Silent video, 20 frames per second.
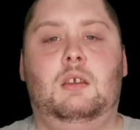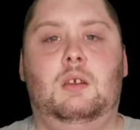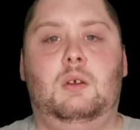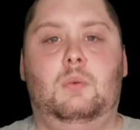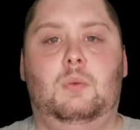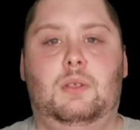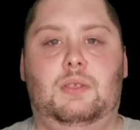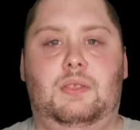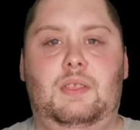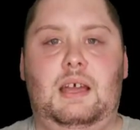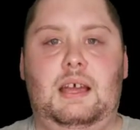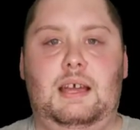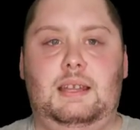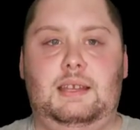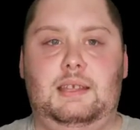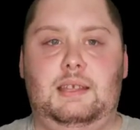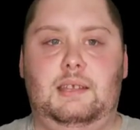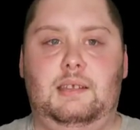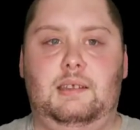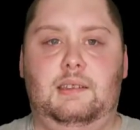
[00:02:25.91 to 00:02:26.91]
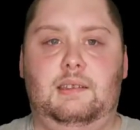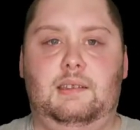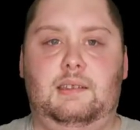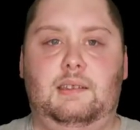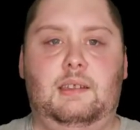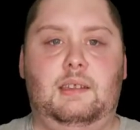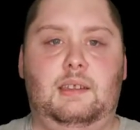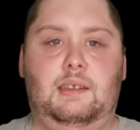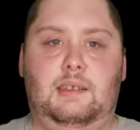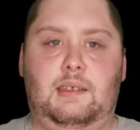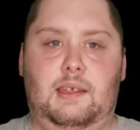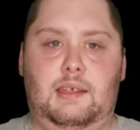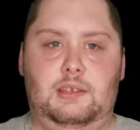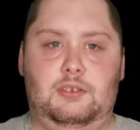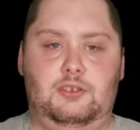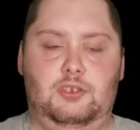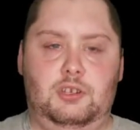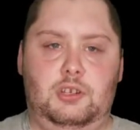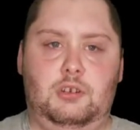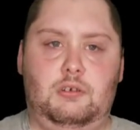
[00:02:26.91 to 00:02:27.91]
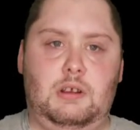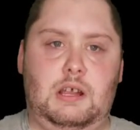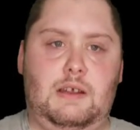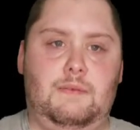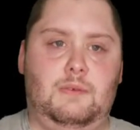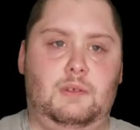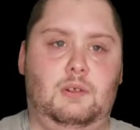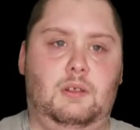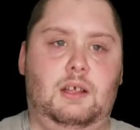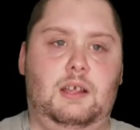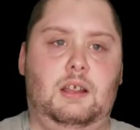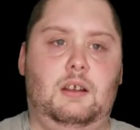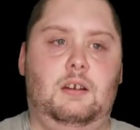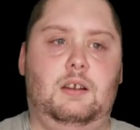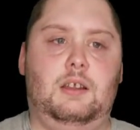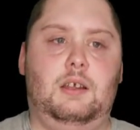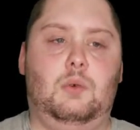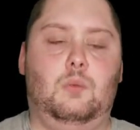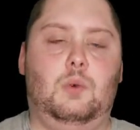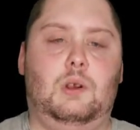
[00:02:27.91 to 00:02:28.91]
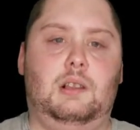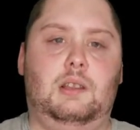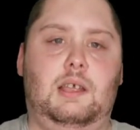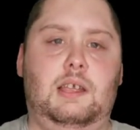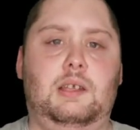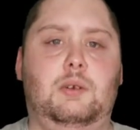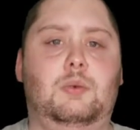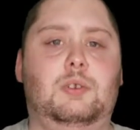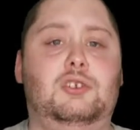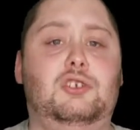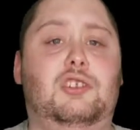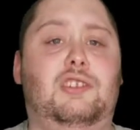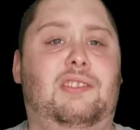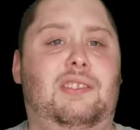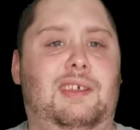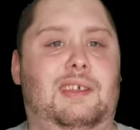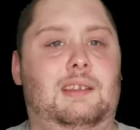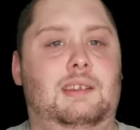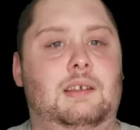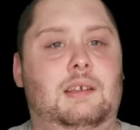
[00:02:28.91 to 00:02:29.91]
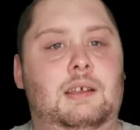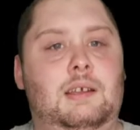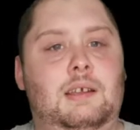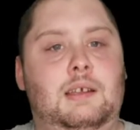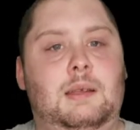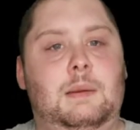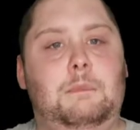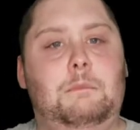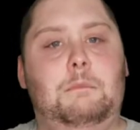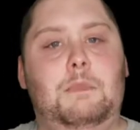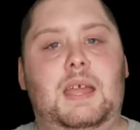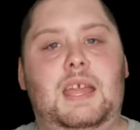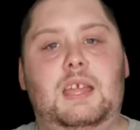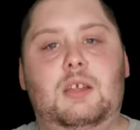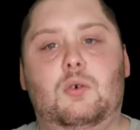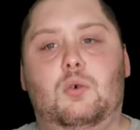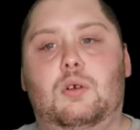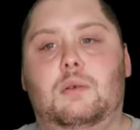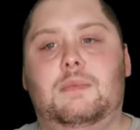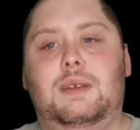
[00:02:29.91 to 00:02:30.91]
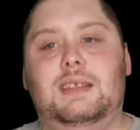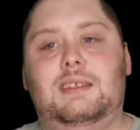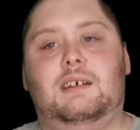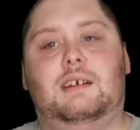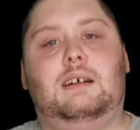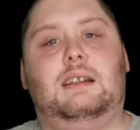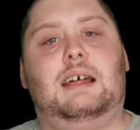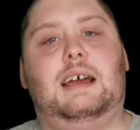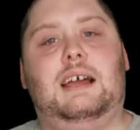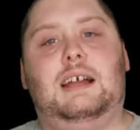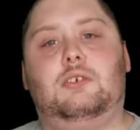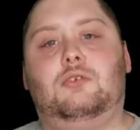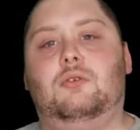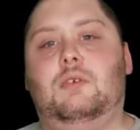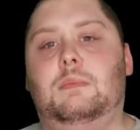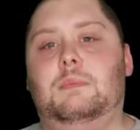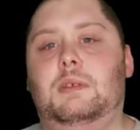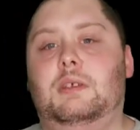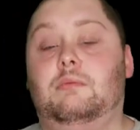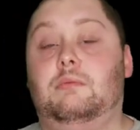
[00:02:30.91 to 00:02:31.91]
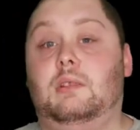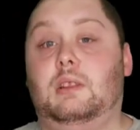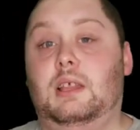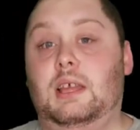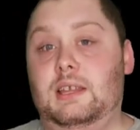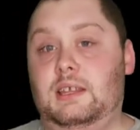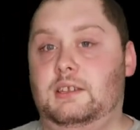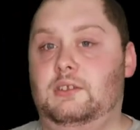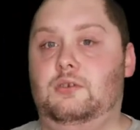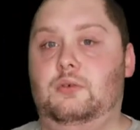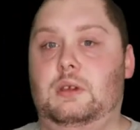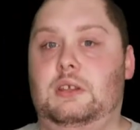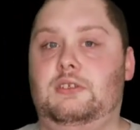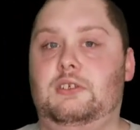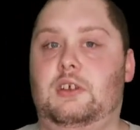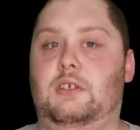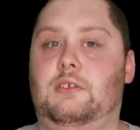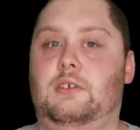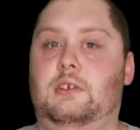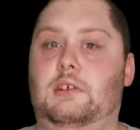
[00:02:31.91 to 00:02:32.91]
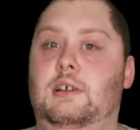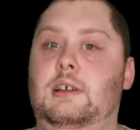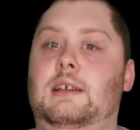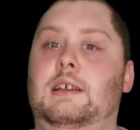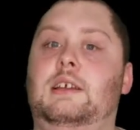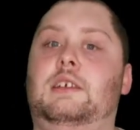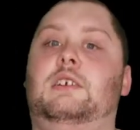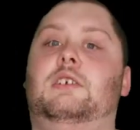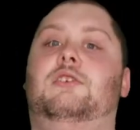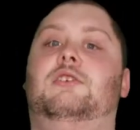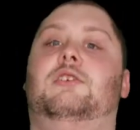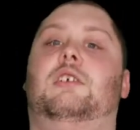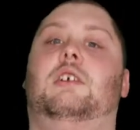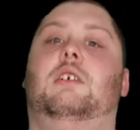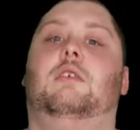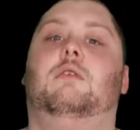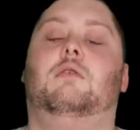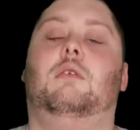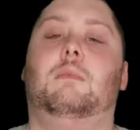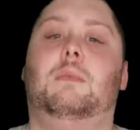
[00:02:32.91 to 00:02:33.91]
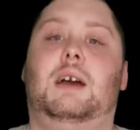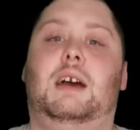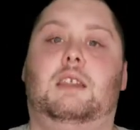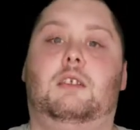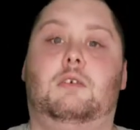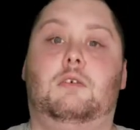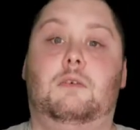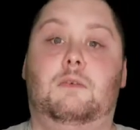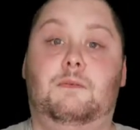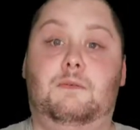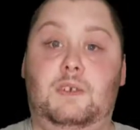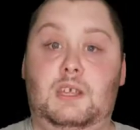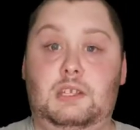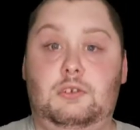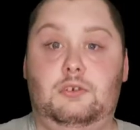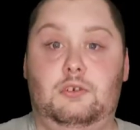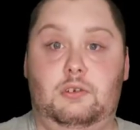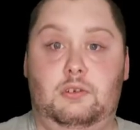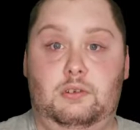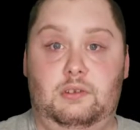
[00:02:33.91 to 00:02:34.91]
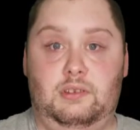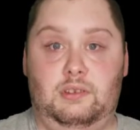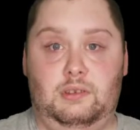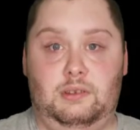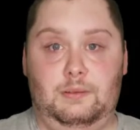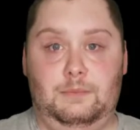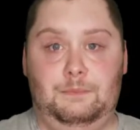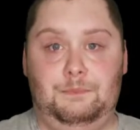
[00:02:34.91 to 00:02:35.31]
What that is a geographical area where languages that may or may not actually be related to each other share grammatical features.